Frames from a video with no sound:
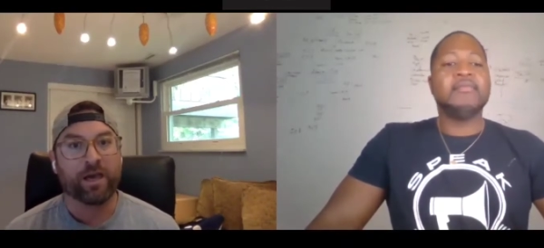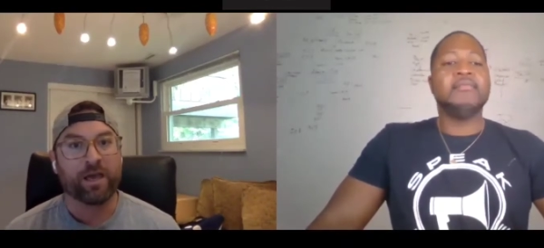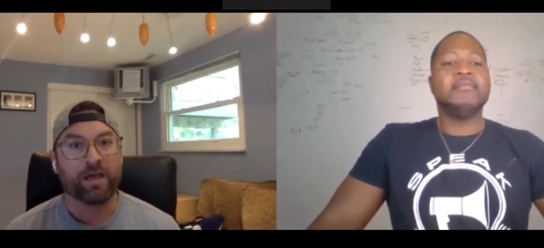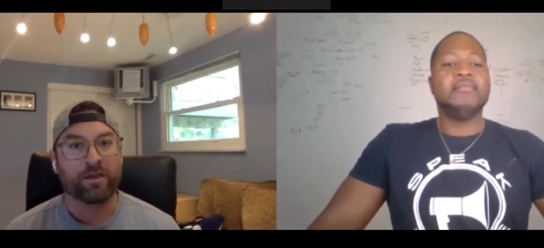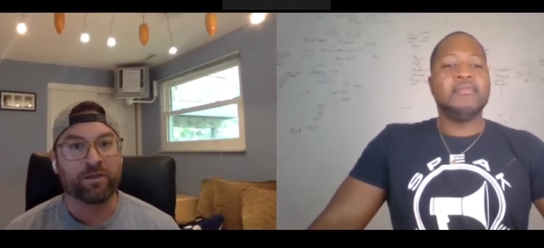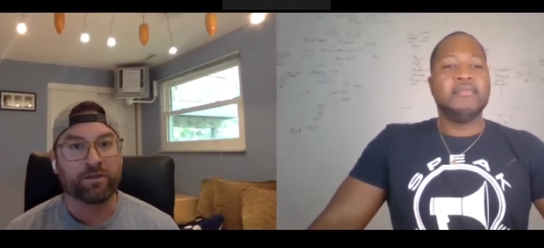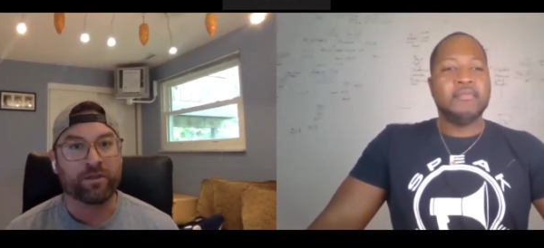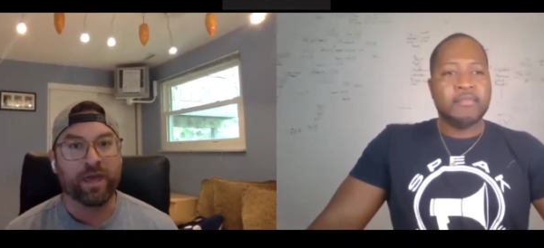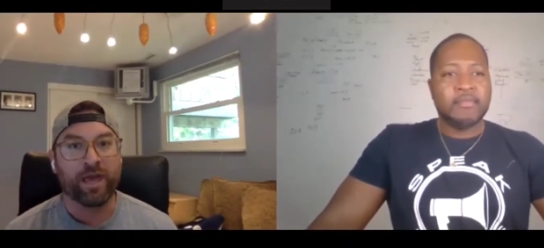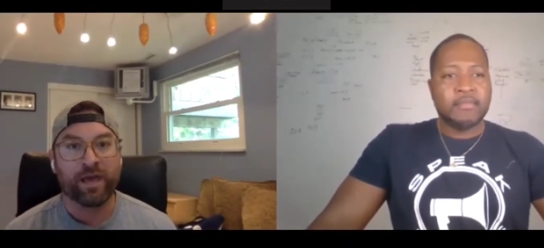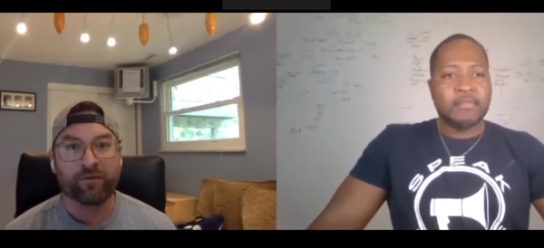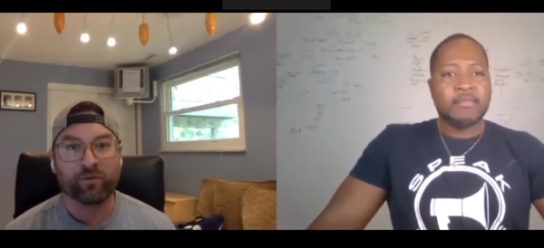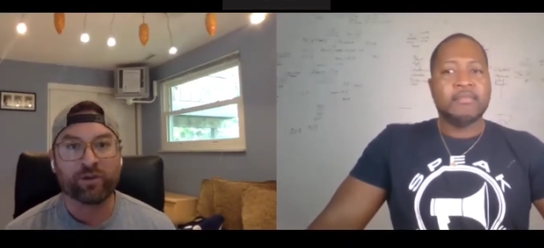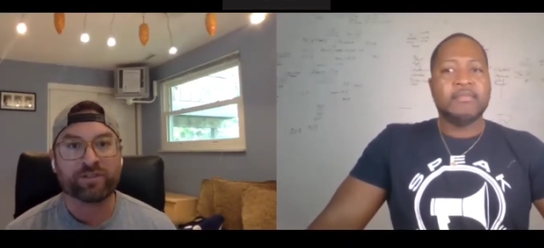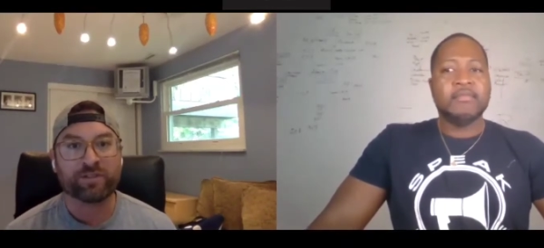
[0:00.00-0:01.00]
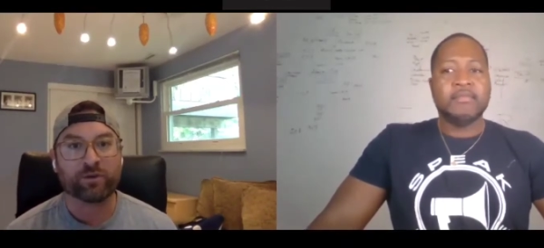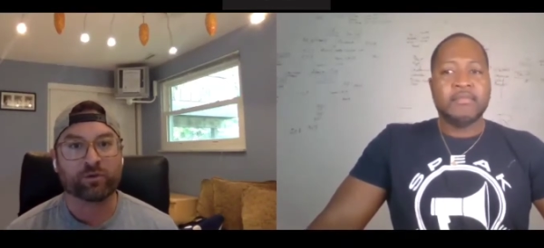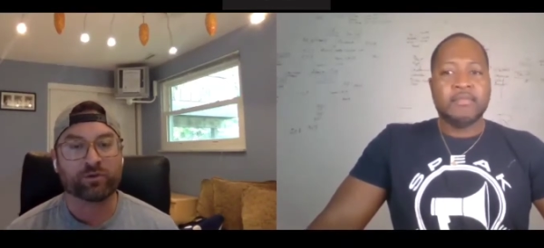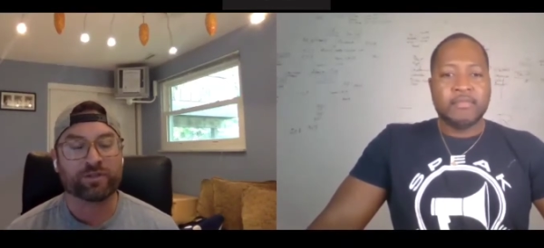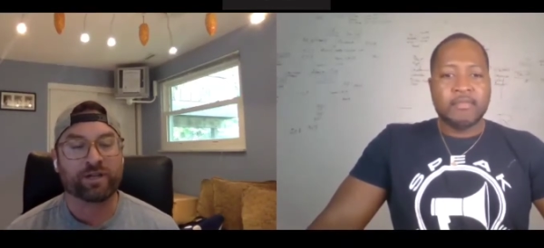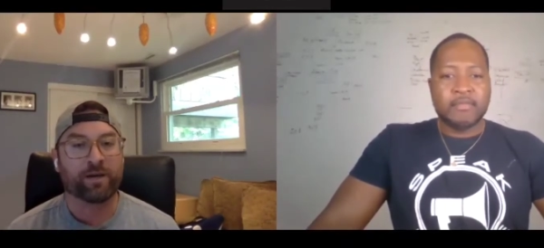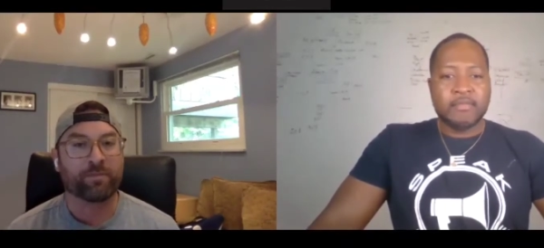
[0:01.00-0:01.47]
Speaker 1: in every single
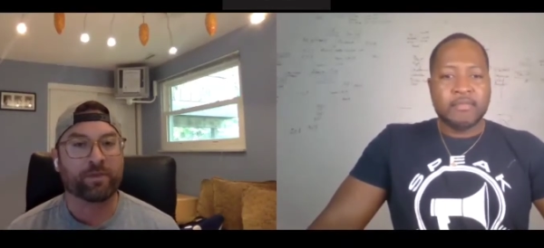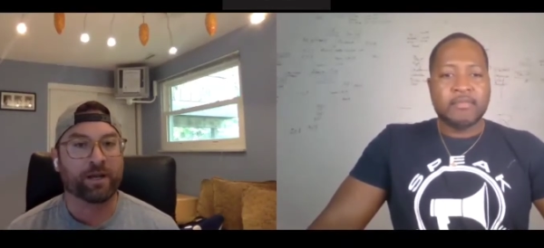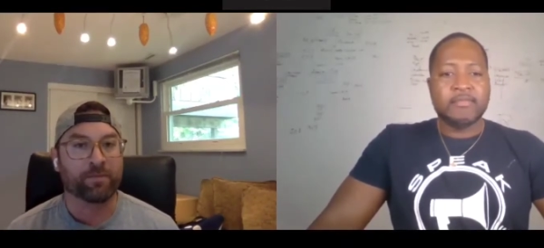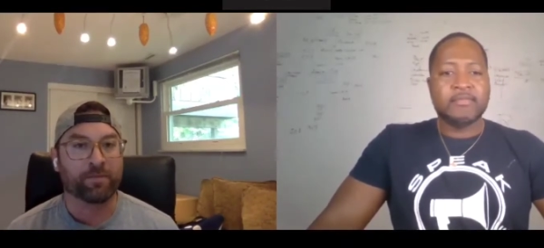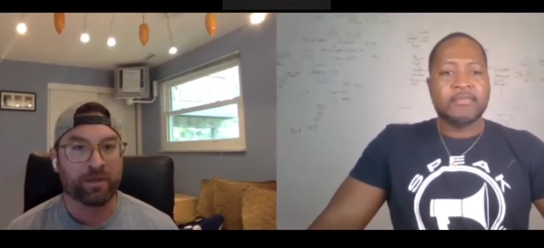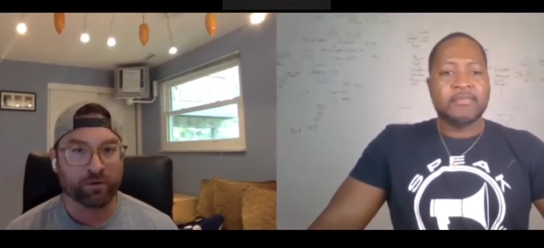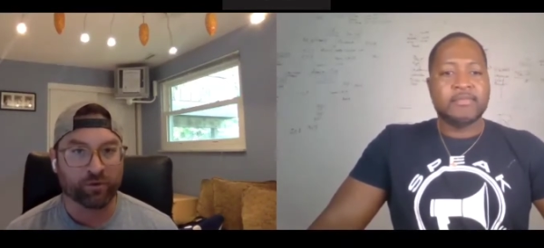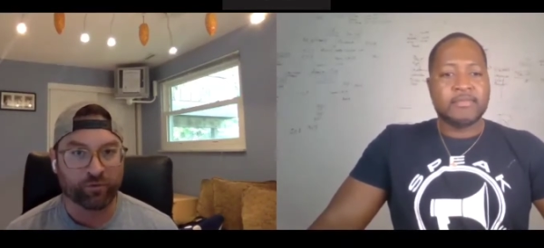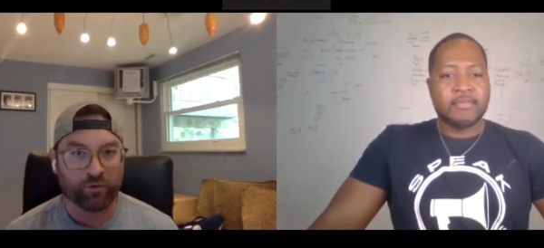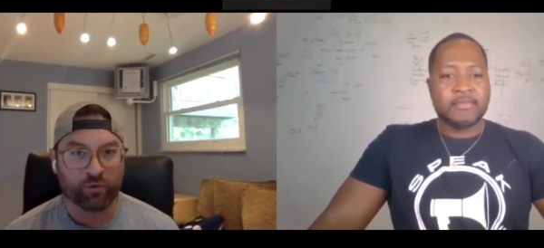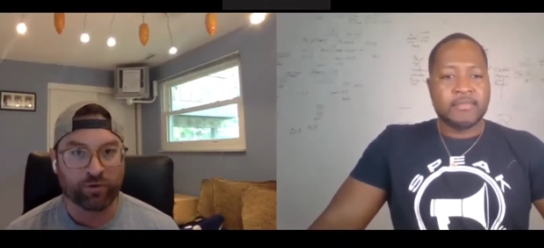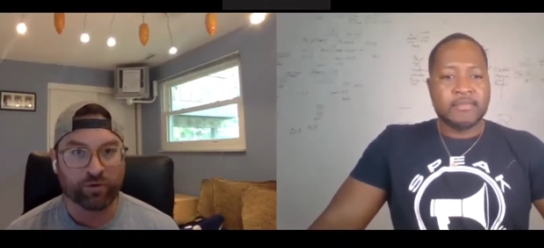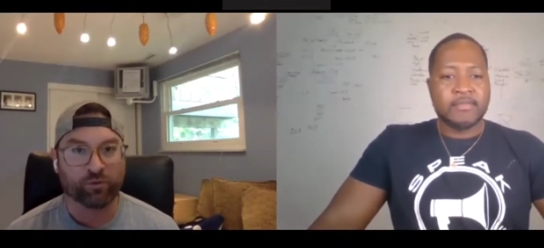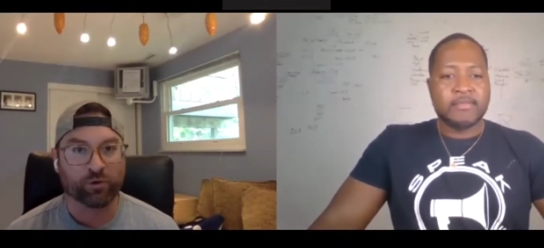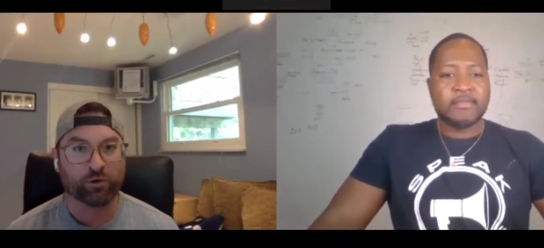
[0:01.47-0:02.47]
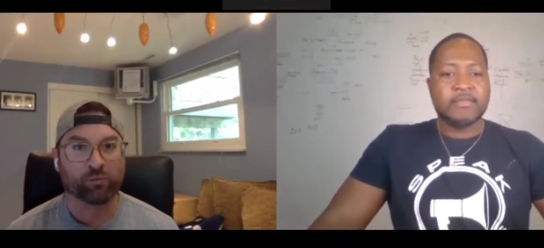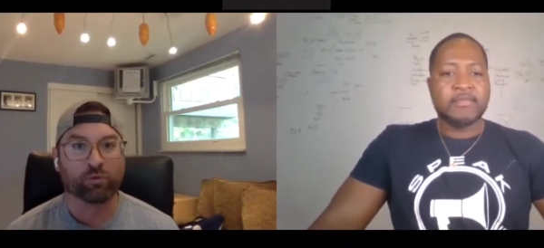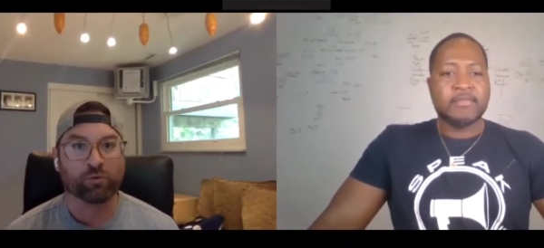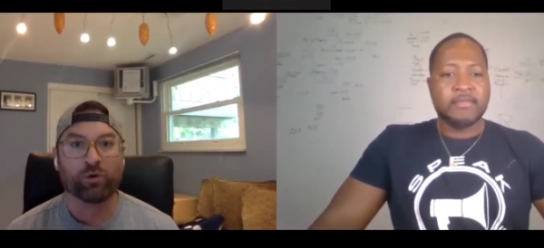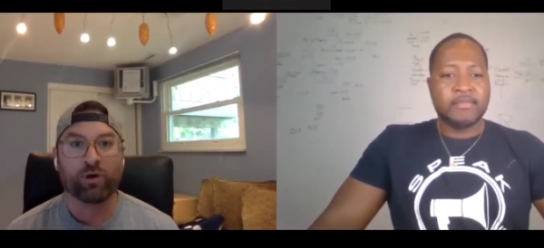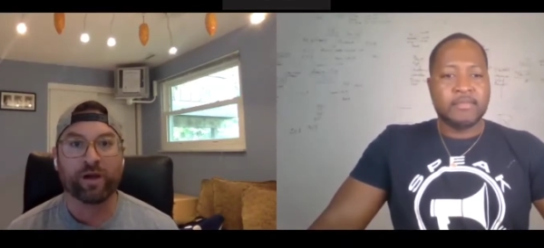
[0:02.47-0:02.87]
time that I'm interviewing for a role,